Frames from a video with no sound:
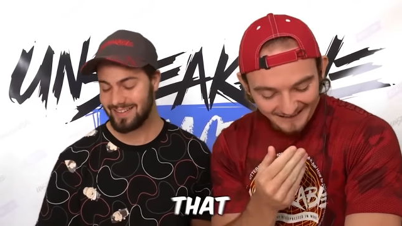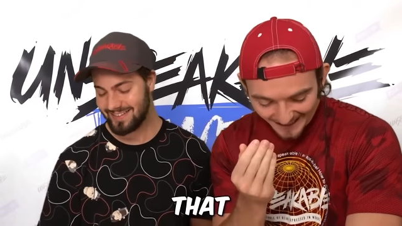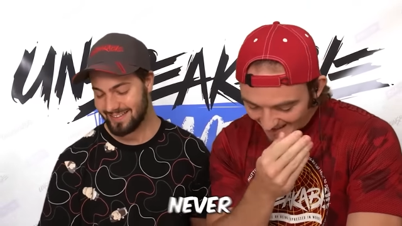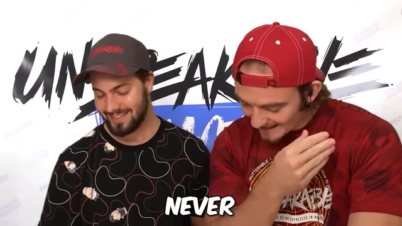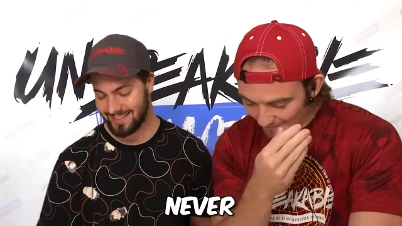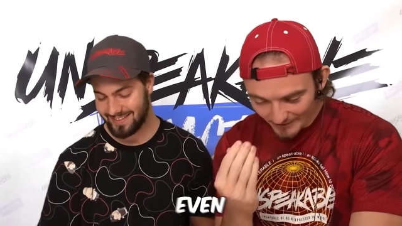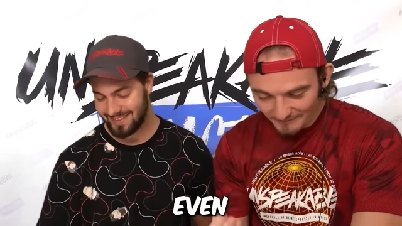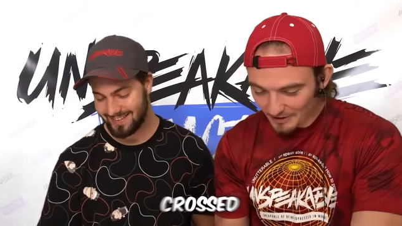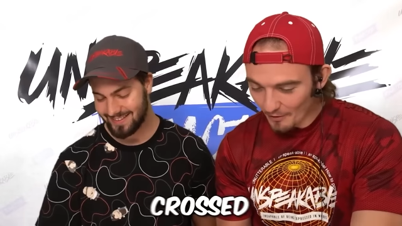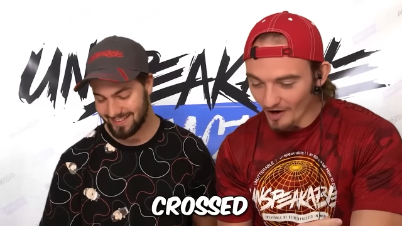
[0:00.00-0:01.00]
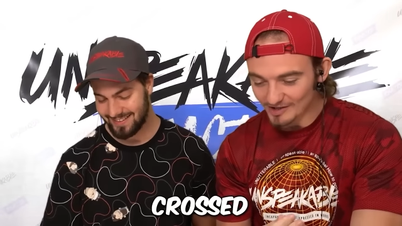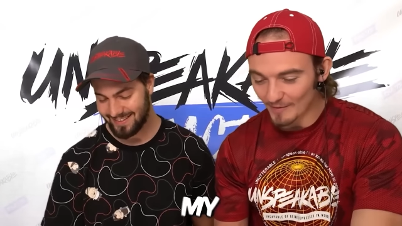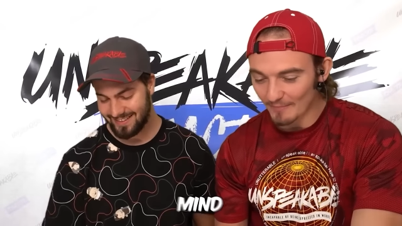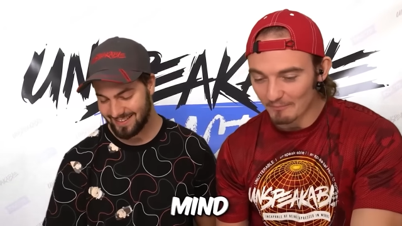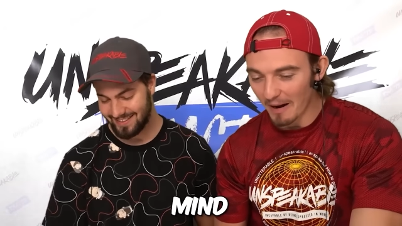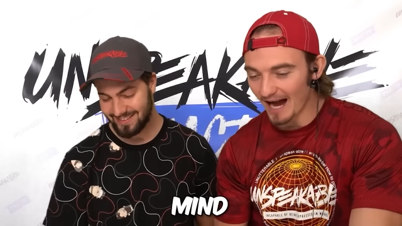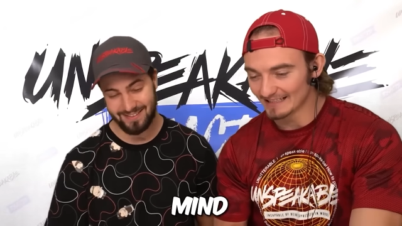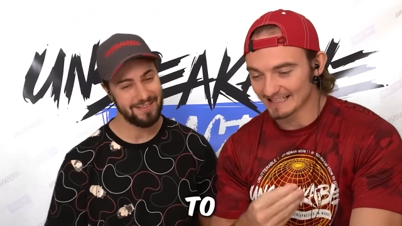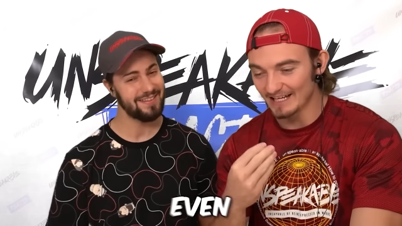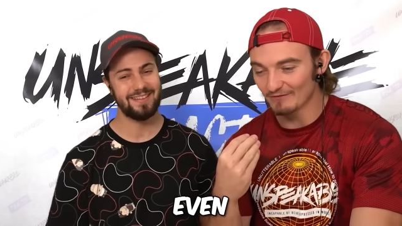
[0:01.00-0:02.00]
Speaker 1: That never even crossed my
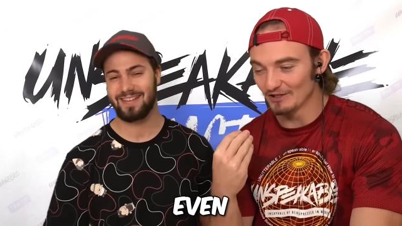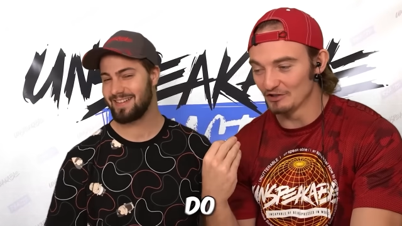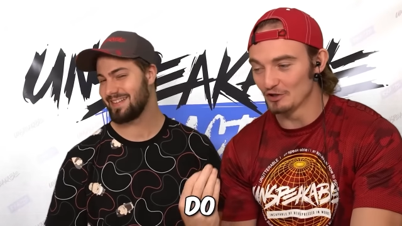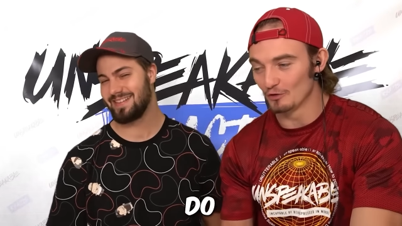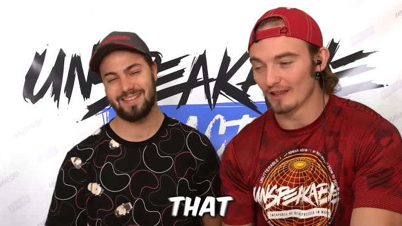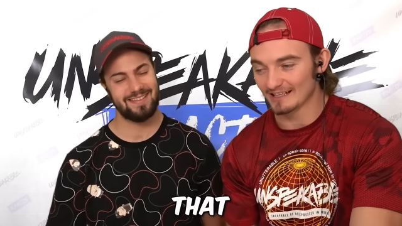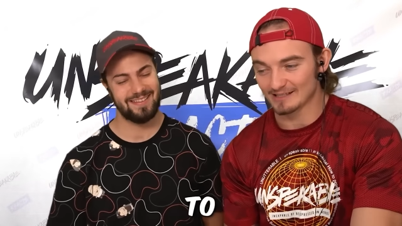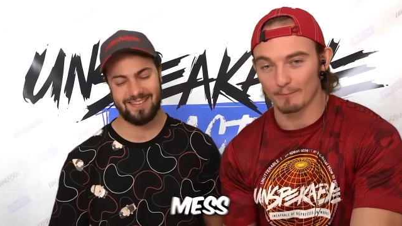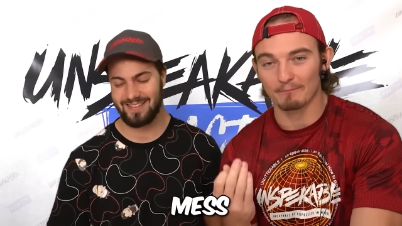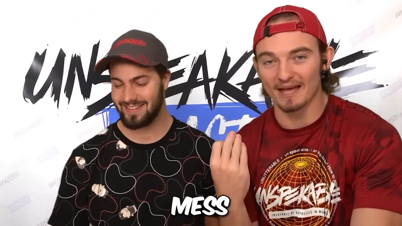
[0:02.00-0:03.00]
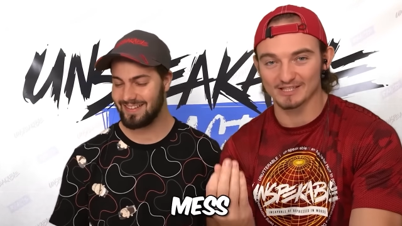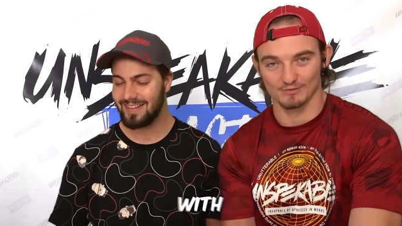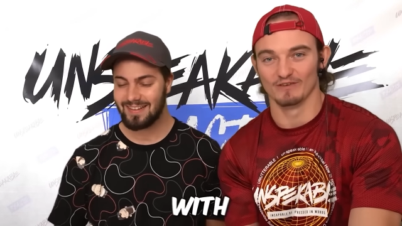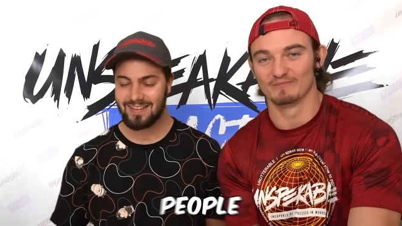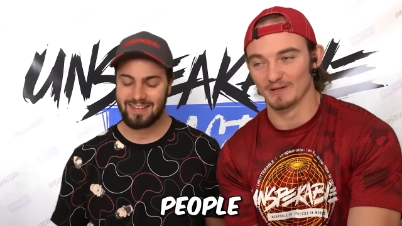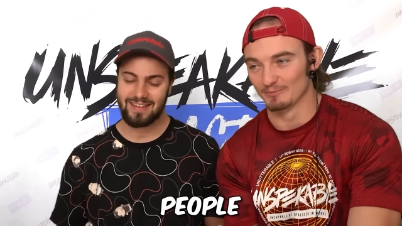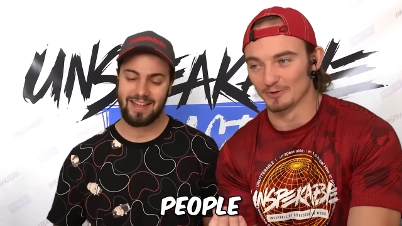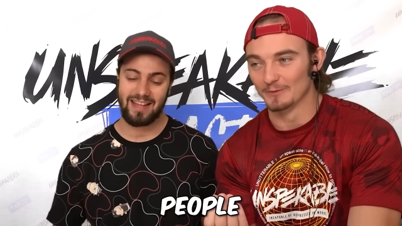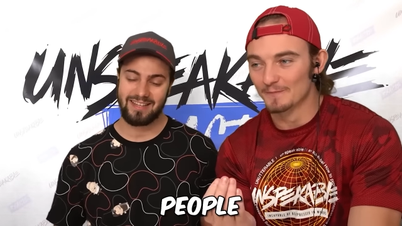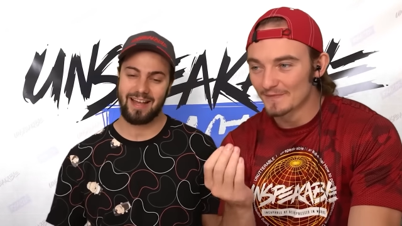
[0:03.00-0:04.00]
mind to even do that to mess with
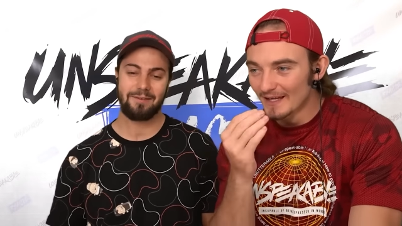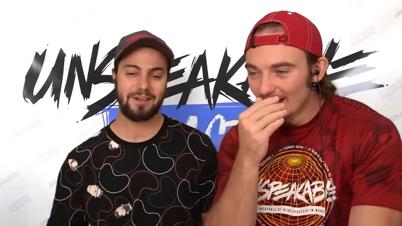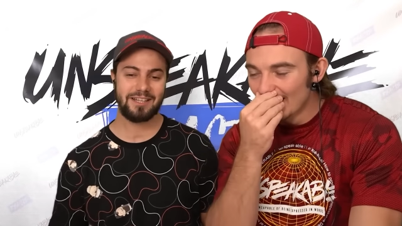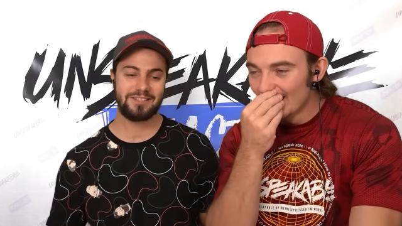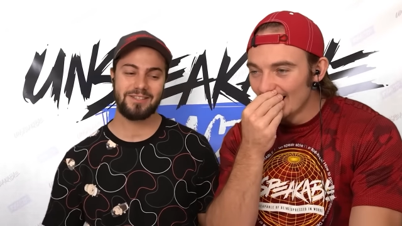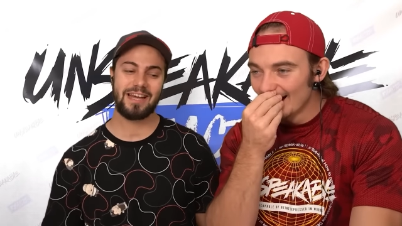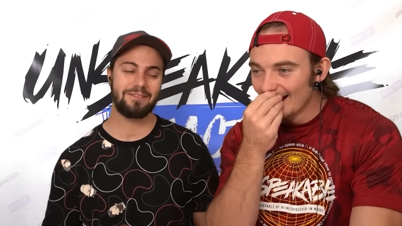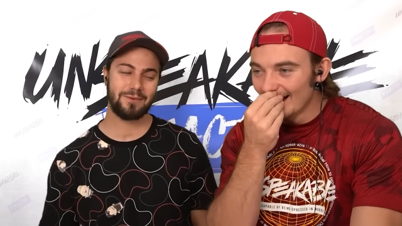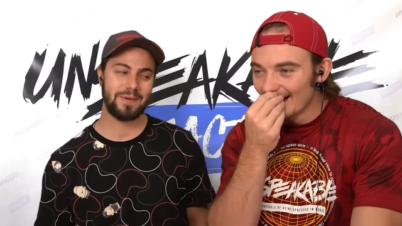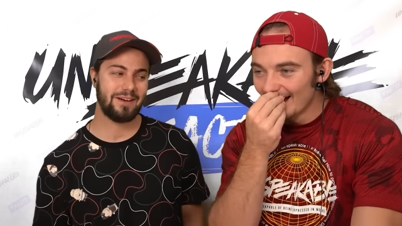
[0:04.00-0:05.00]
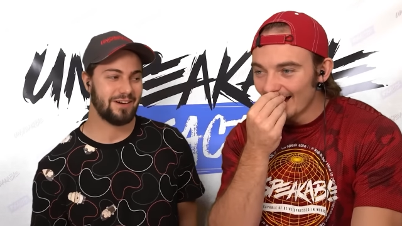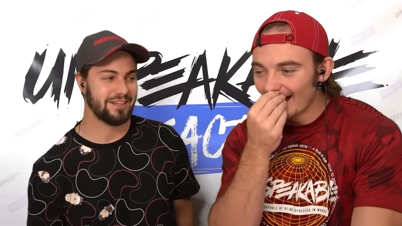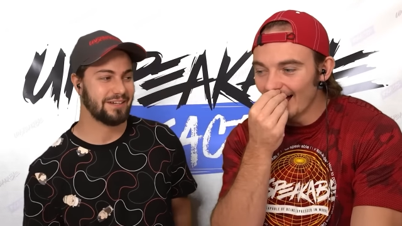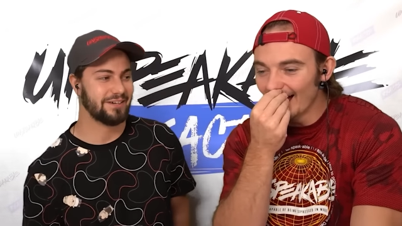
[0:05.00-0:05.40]
people.
Speaker 2: I'm gonna do that from now on